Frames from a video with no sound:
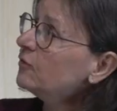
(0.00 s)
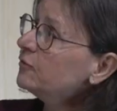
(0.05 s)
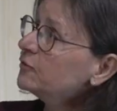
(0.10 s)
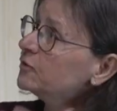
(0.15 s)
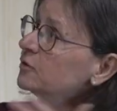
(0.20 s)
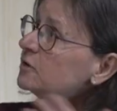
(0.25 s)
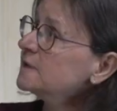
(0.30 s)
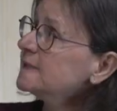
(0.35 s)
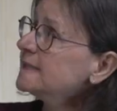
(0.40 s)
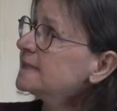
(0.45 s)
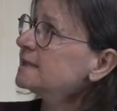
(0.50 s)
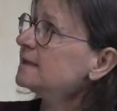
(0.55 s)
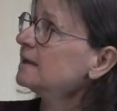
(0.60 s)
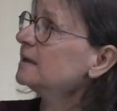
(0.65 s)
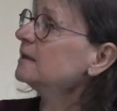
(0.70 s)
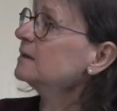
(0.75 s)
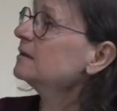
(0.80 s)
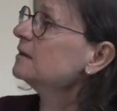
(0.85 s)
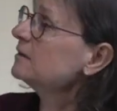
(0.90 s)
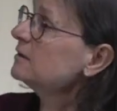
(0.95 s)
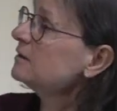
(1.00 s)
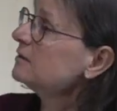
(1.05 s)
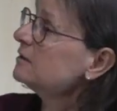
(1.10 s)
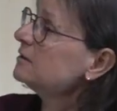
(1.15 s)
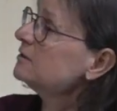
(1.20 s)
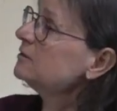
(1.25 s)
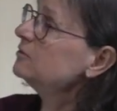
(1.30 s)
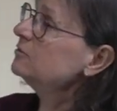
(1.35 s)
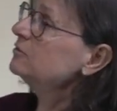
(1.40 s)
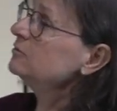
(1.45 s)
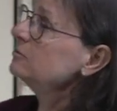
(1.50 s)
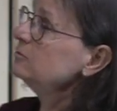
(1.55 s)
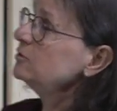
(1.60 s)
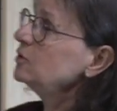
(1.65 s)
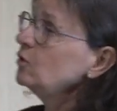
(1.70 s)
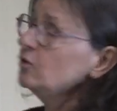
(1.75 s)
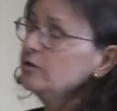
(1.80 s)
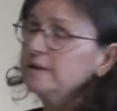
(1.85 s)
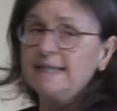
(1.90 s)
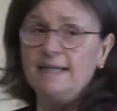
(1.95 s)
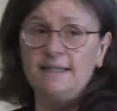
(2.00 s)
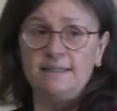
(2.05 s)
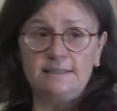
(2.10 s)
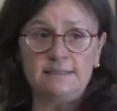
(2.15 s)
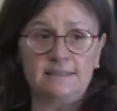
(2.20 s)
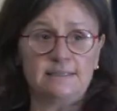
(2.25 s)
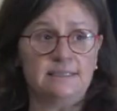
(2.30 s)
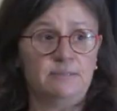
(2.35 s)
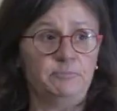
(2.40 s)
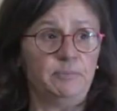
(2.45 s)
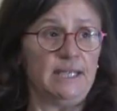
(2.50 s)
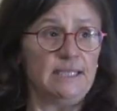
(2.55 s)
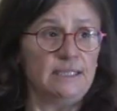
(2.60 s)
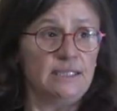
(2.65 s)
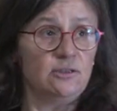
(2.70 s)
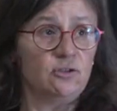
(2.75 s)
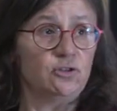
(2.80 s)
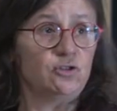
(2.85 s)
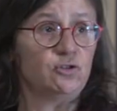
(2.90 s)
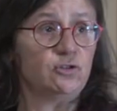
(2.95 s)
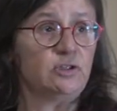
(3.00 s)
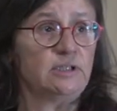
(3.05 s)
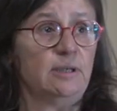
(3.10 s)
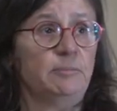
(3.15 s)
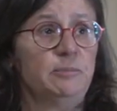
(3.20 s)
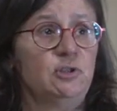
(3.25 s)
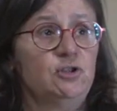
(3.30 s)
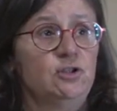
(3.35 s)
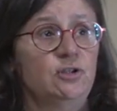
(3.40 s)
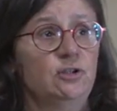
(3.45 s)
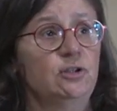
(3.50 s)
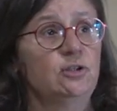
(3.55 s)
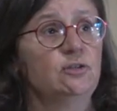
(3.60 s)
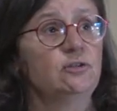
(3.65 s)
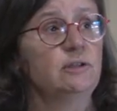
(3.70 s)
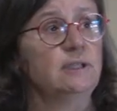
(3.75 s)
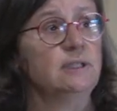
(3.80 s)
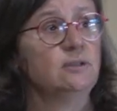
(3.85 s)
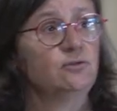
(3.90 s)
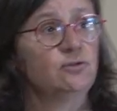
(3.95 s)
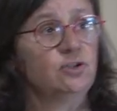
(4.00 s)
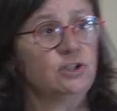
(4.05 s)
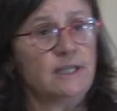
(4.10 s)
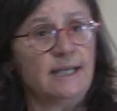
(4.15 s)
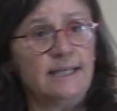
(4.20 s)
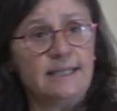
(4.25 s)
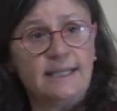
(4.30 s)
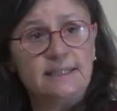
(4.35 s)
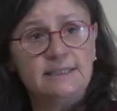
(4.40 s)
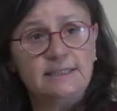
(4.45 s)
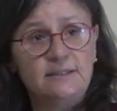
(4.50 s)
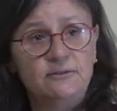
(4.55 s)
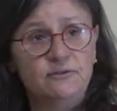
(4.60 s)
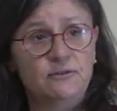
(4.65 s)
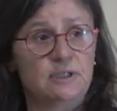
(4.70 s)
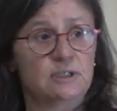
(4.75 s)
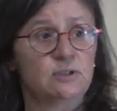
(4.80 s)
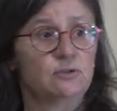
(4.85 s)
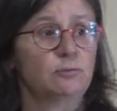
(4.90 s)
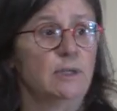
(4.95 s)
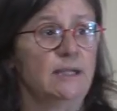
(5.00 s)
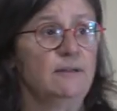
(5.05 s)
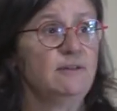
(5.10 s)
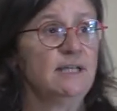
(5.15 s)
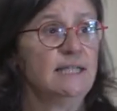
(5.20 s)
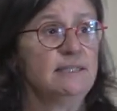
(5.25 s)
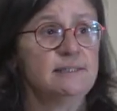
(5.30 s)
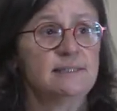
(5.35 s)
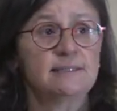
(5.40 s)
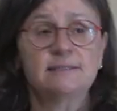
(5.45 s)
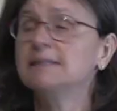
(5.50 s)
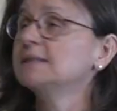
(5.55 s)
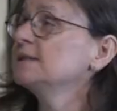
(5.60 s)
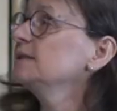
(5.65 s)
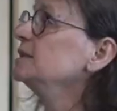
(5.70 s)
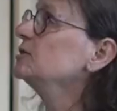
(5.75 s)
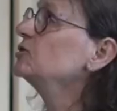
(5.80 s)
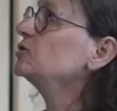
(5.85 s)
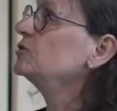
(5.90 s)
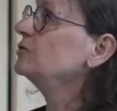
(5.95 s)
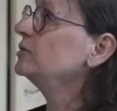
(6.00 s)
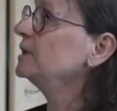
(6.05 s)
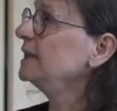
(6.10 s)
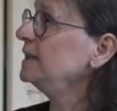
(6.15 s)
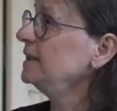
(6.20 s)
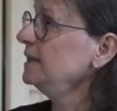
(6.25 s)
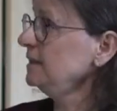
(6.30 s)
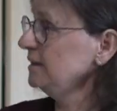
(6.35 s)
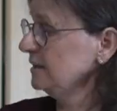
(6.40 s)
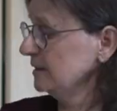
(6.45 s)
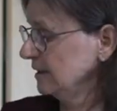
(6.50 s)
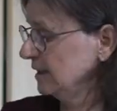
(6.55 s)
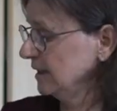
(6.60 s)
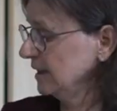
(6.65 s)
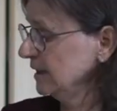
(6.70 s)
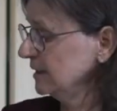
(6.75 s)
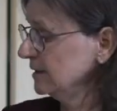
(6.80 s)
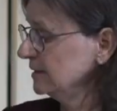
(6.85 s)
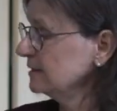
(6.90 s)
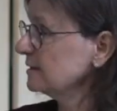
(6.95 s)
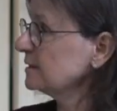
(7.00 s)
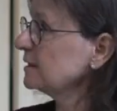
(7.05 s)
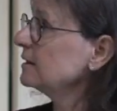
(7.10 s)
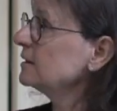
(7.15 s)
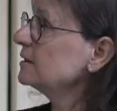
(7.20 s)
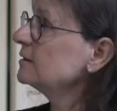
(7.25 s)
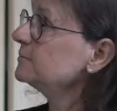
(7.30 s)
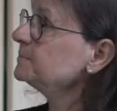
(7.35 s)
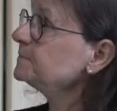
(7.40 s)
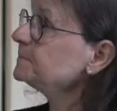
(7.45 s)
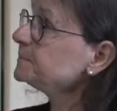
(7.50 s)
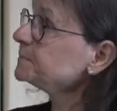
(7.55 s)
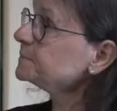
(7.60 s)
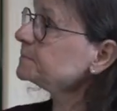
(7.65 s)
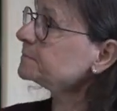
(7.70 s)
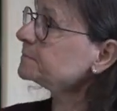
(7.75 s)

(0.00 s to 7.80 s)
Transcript: of course, uh, you know that depending on your temperature, you're going to shine at different wavelengths. This is shown here. And um,